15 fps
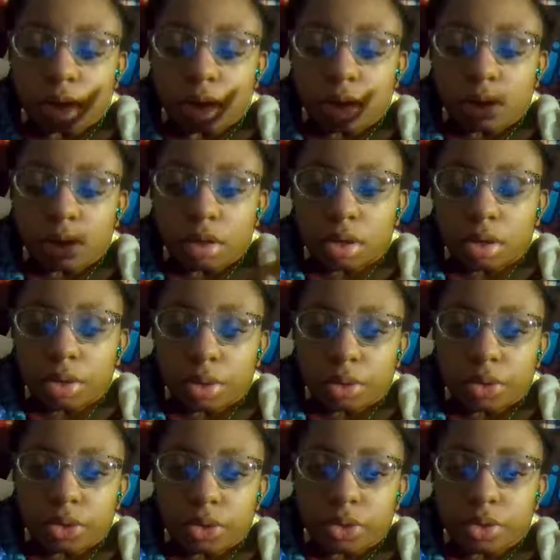
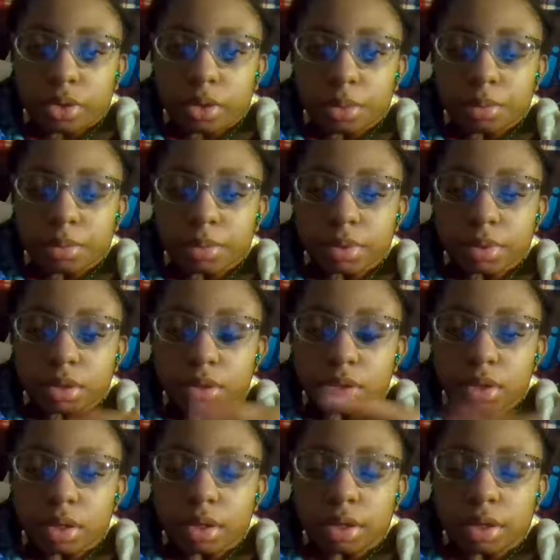Another
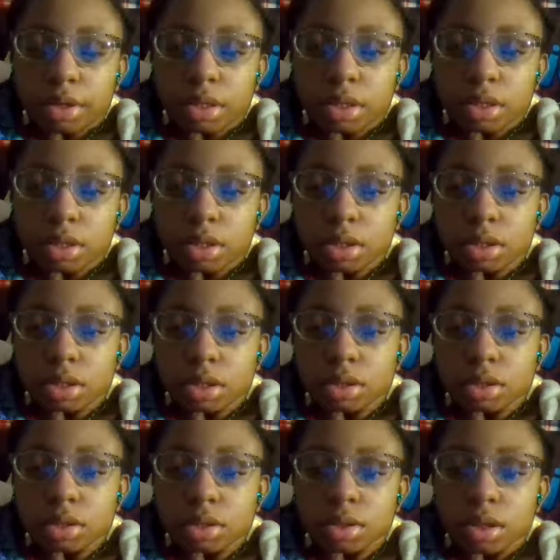sign is
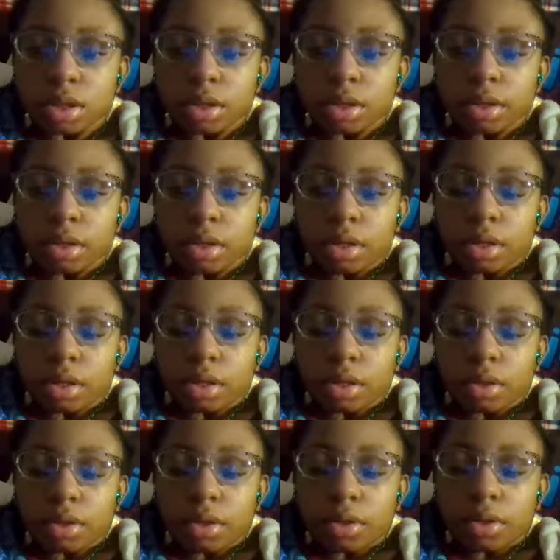
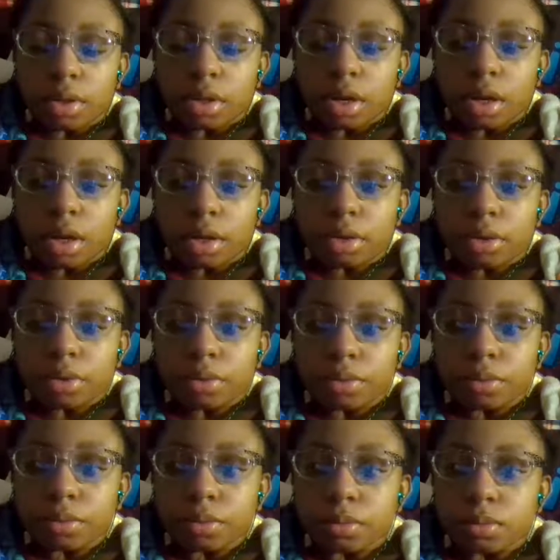that they kind of,
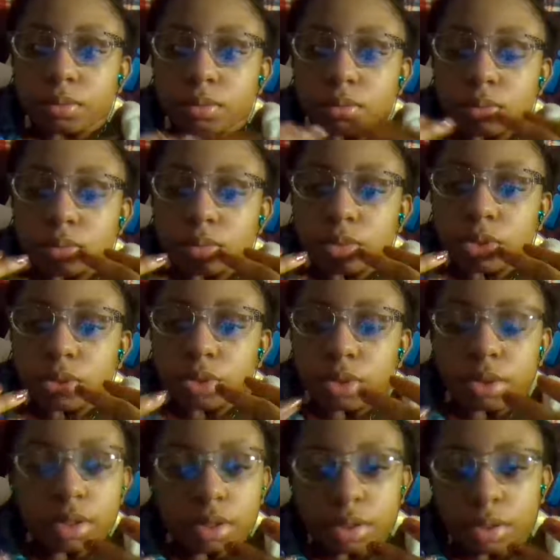when you
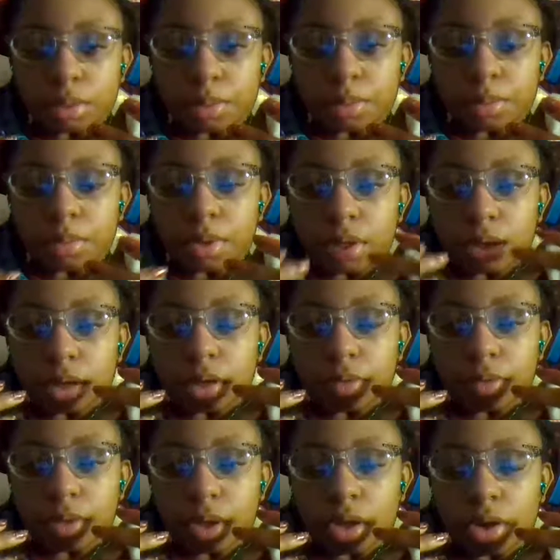look at them, and if
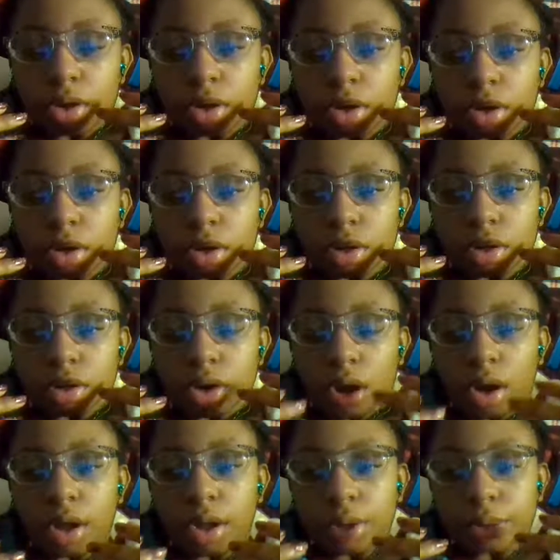they are
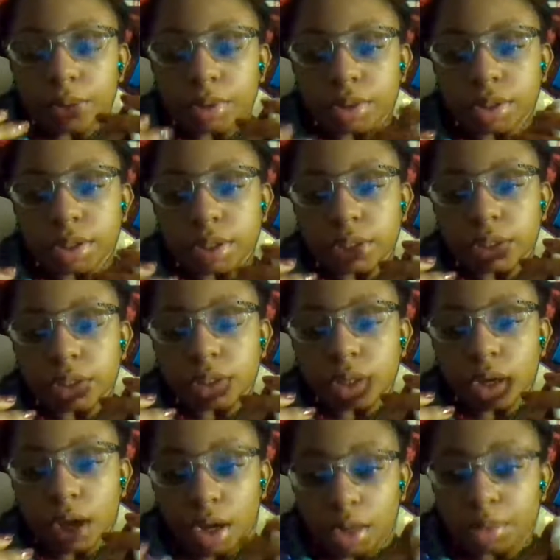not really
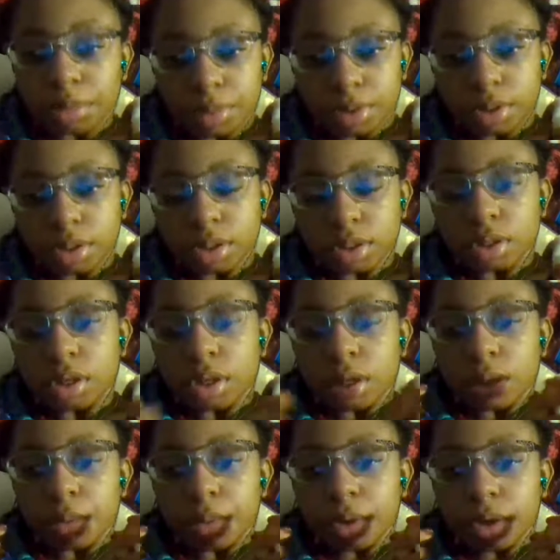happy,
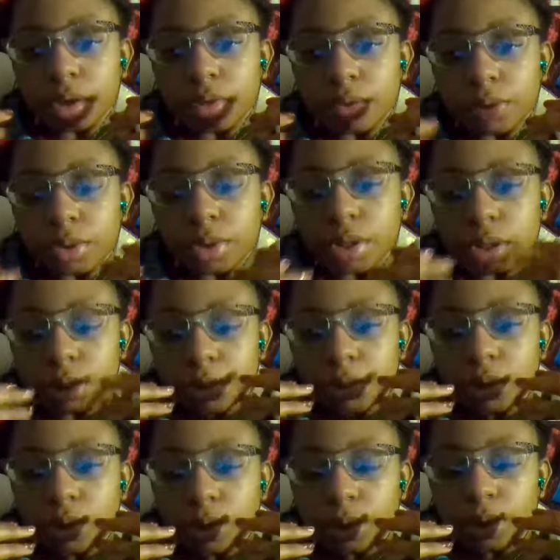meaning if you look at them,
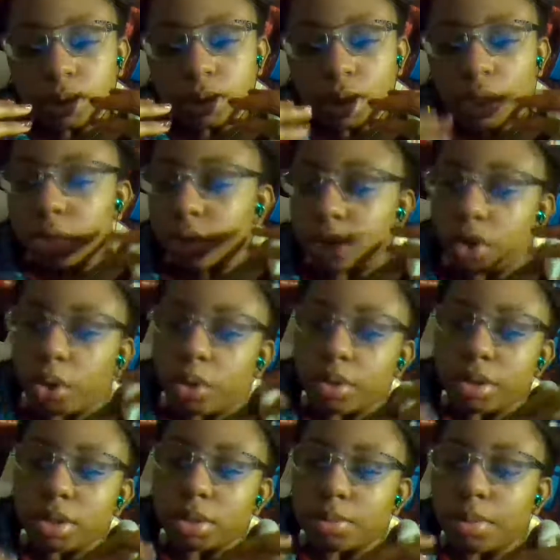you notice that they're
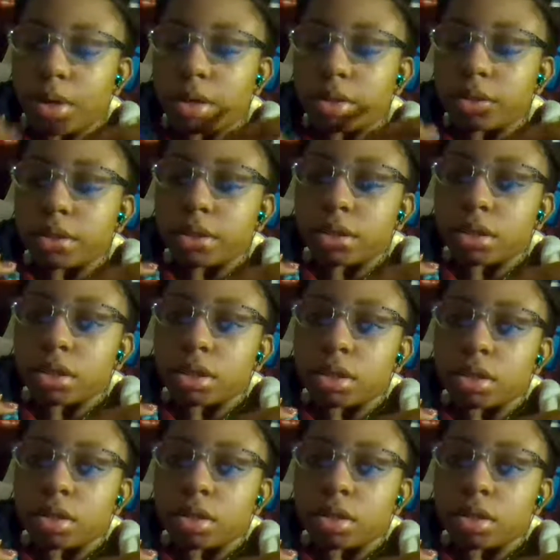only smiling